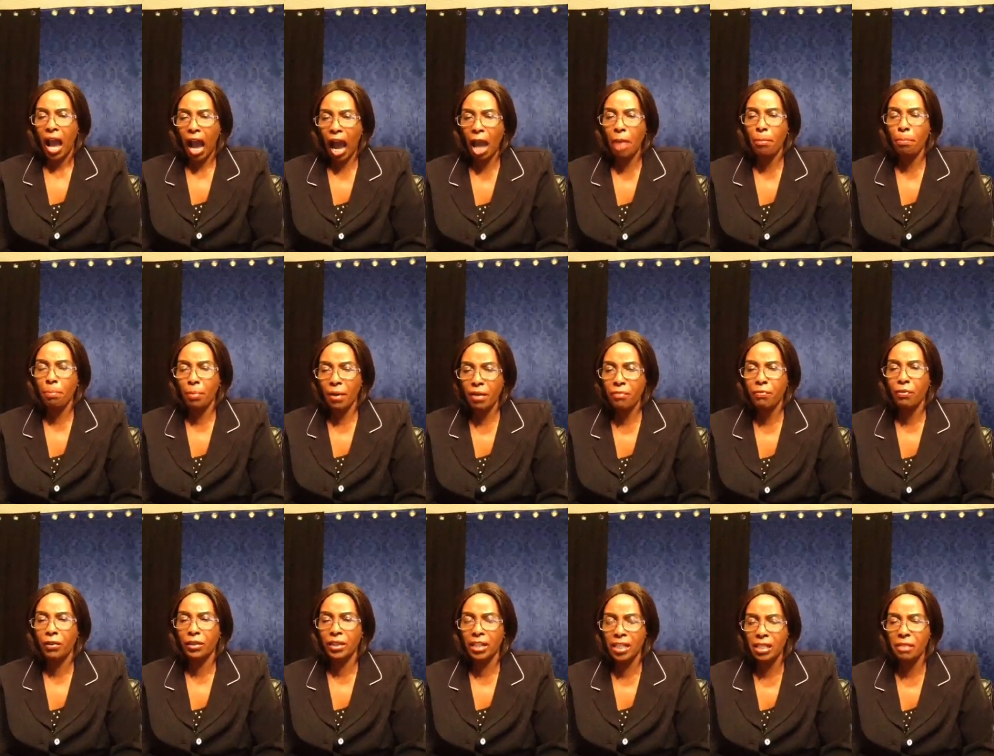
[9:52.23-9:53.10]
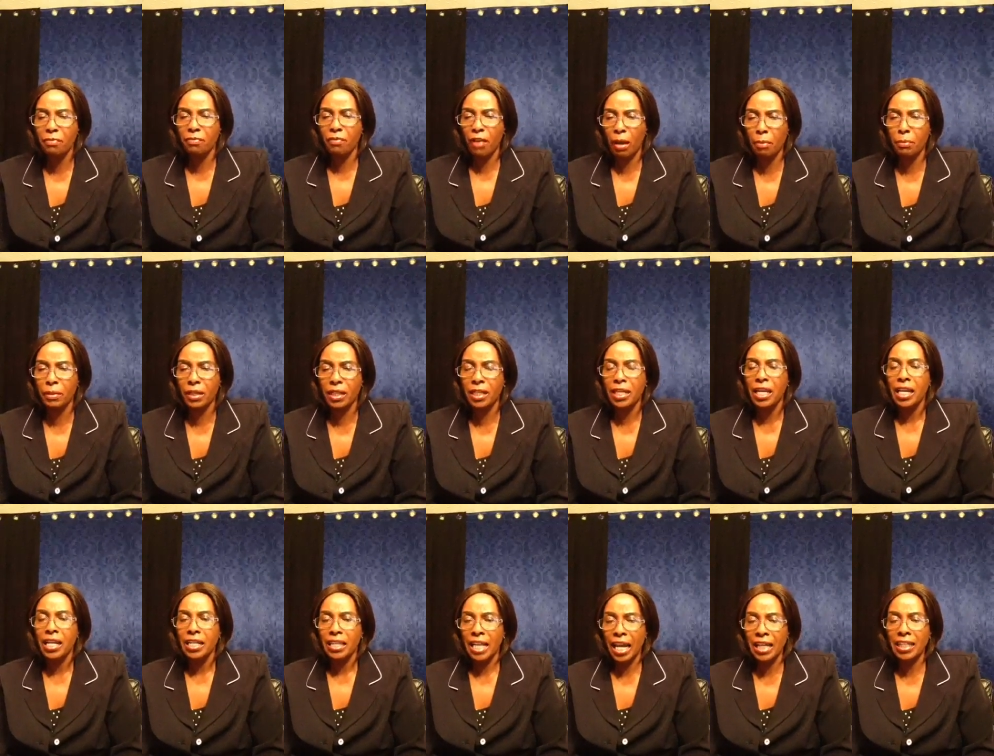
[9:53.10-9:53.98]
I pray for this family
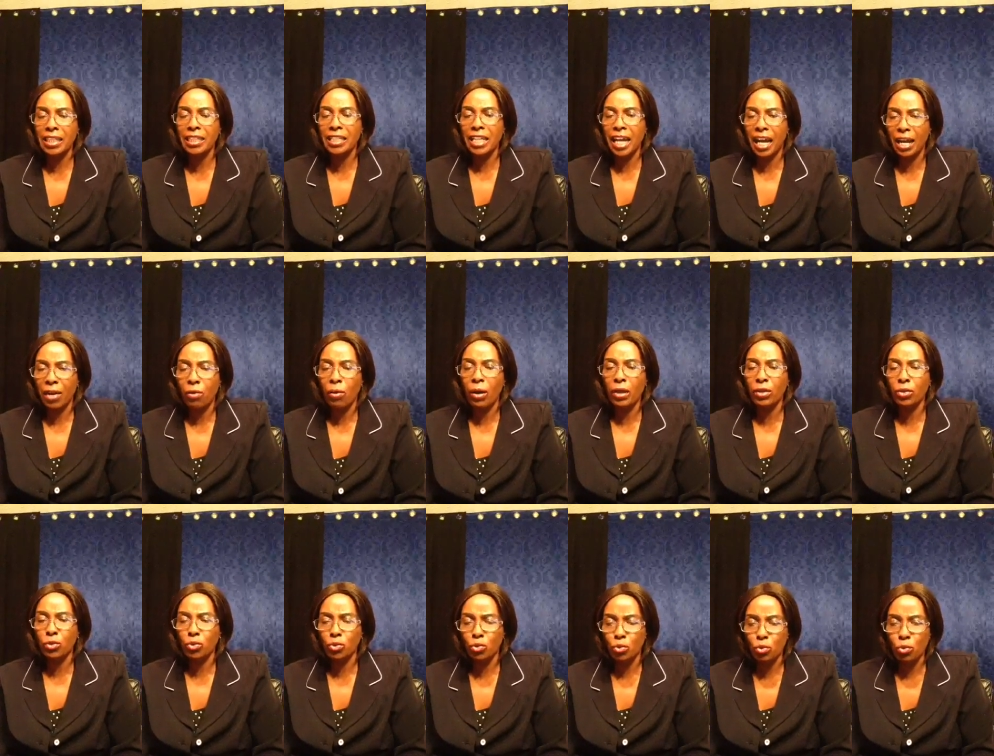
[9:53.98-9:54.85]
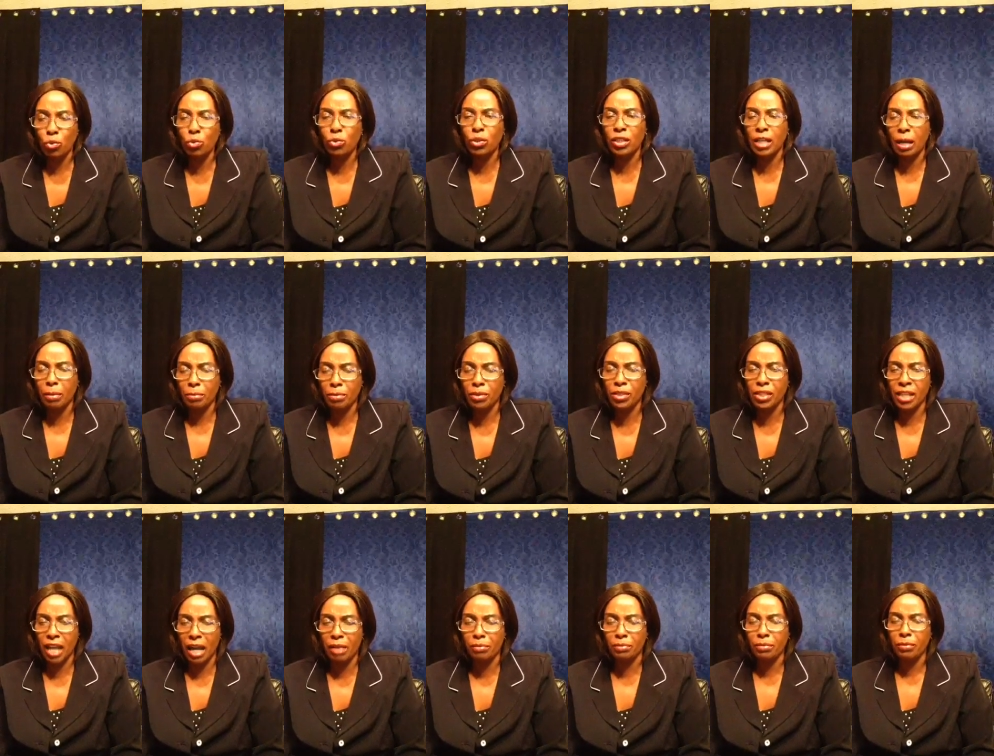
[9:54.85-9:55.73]
that they are going through some
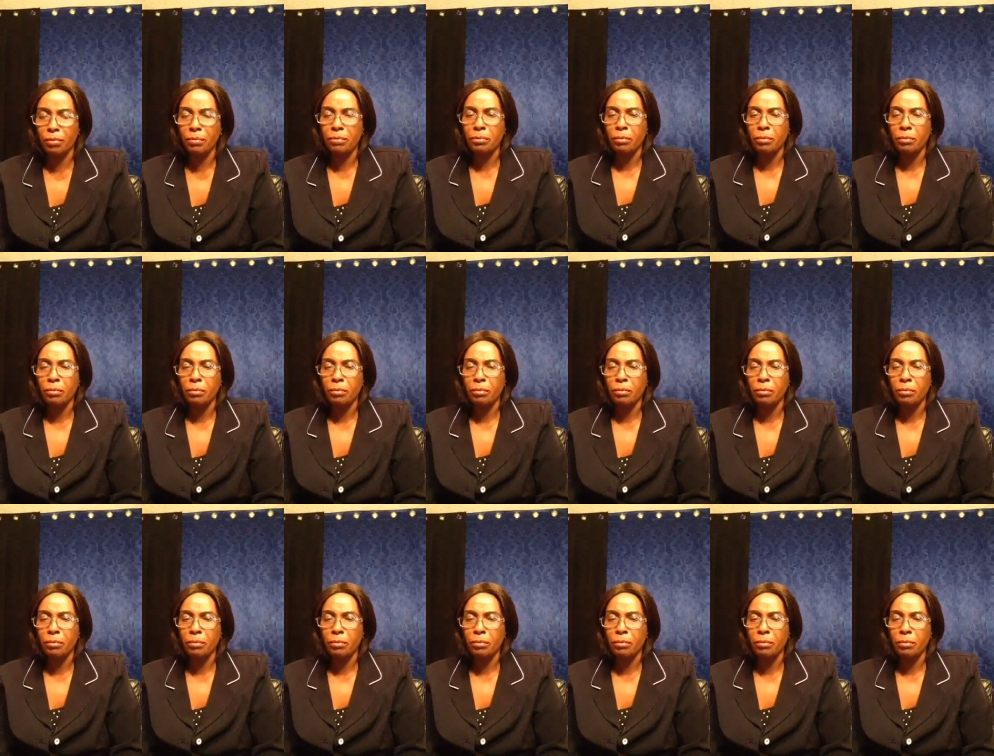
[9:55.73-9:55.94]
stuff.